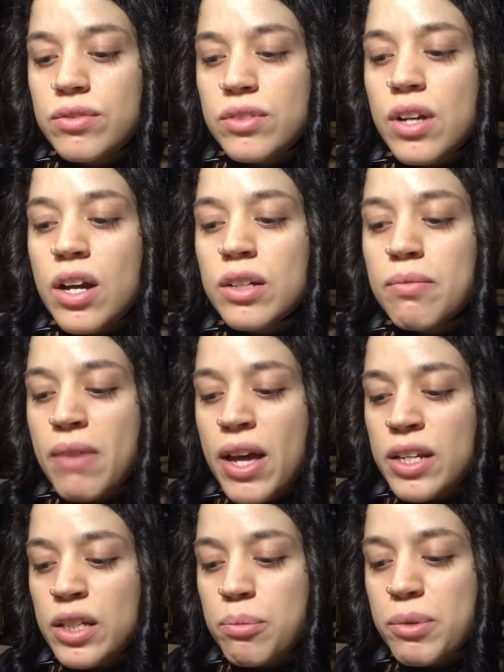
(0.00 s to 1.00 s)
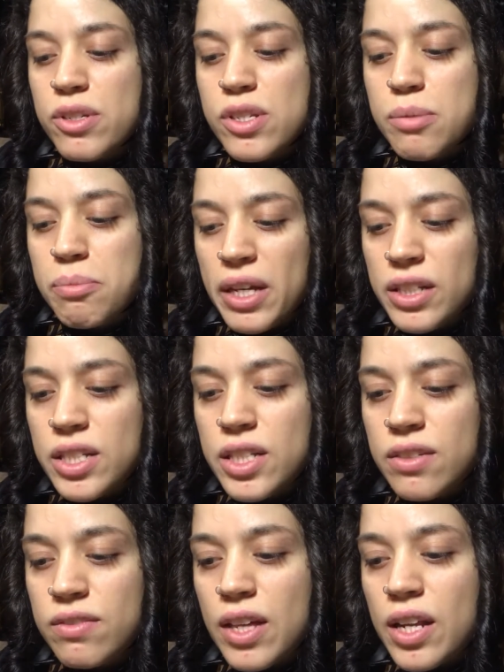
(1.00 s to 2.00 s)
dogmatic
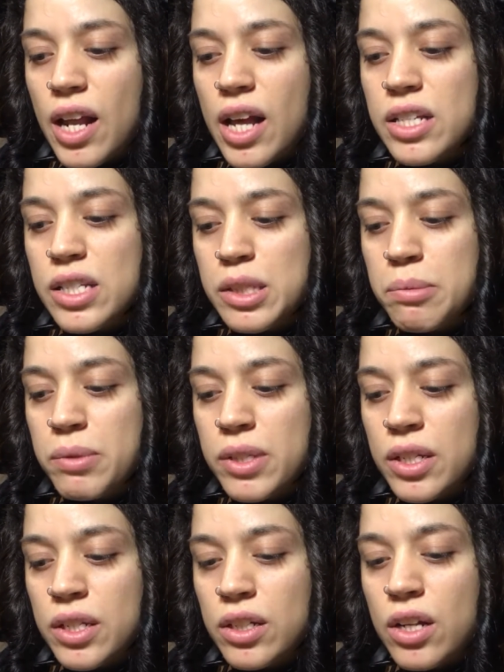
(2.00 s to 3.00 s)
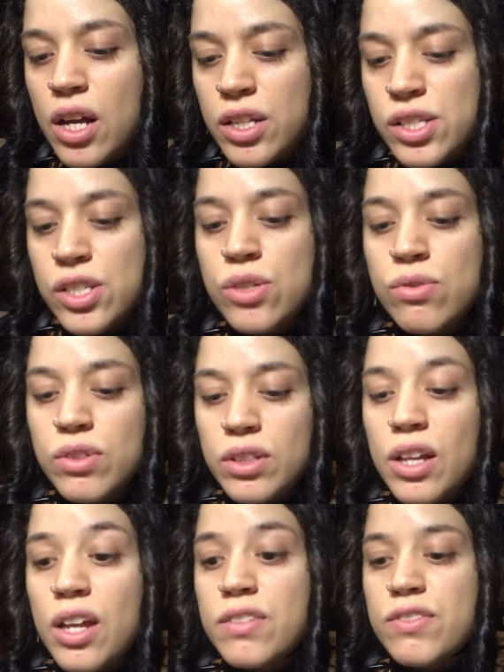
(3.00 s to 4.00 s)
perspective that has been causing you a
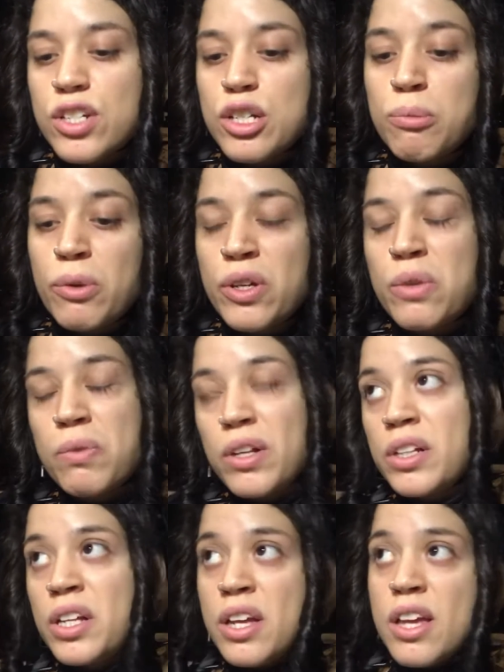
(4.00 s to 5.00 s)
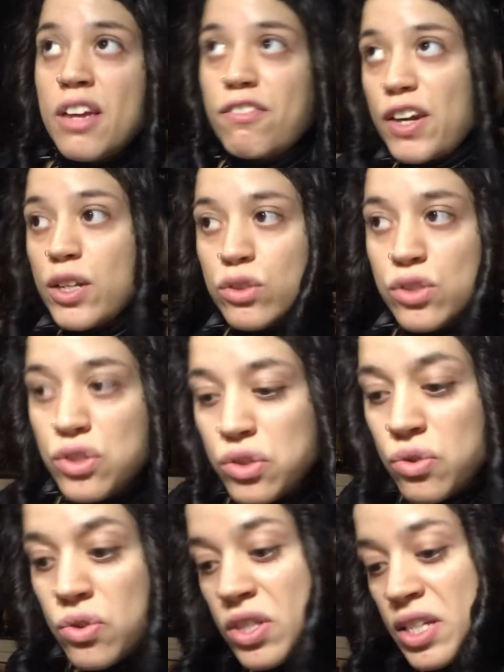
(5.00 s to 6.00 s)
lot of turmoil. Well, if I don't
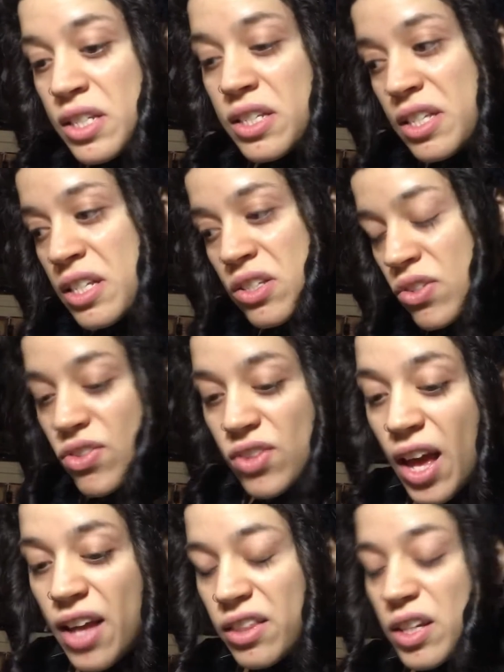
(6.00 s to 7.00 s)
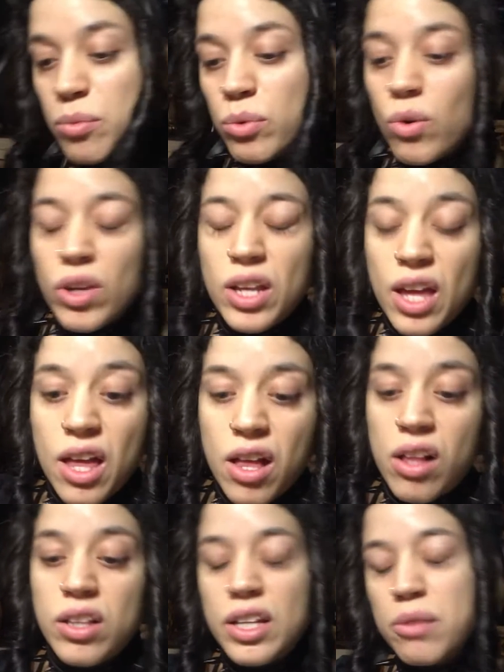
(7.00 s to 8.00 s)
do this, this, or that, then I'm going to
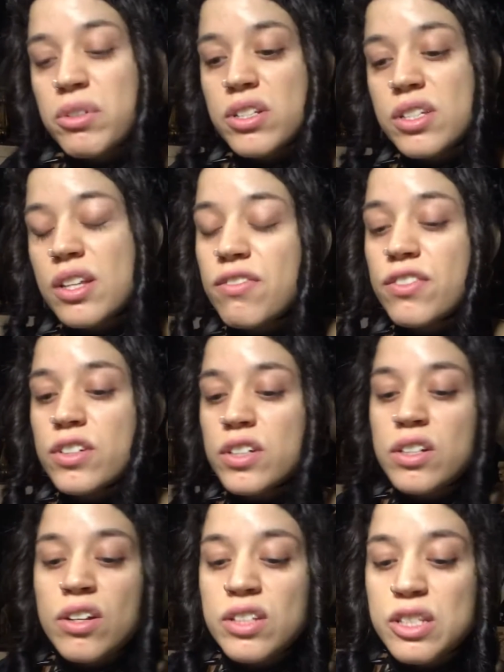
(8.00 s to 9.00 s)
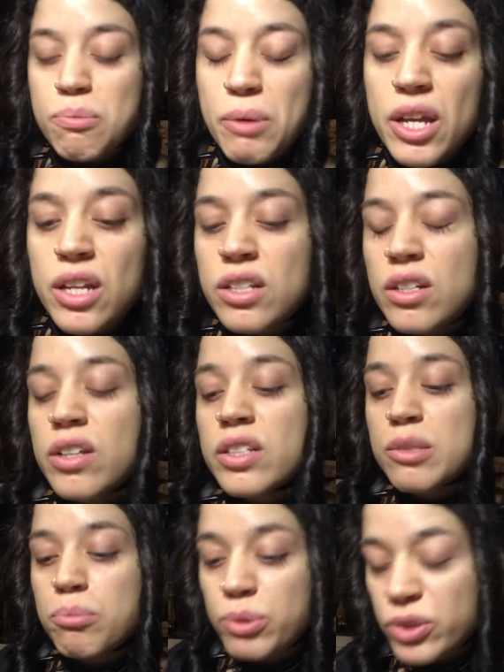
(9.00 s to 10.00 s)
hell and I'm going to suffer and all this pain and all
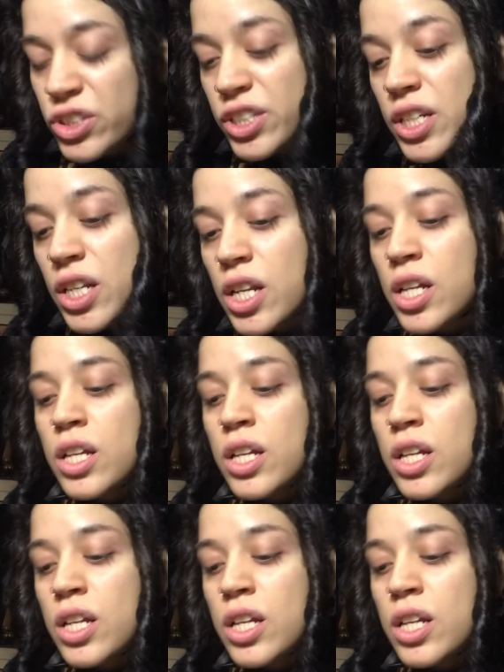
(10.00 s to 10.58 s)
this bullshit.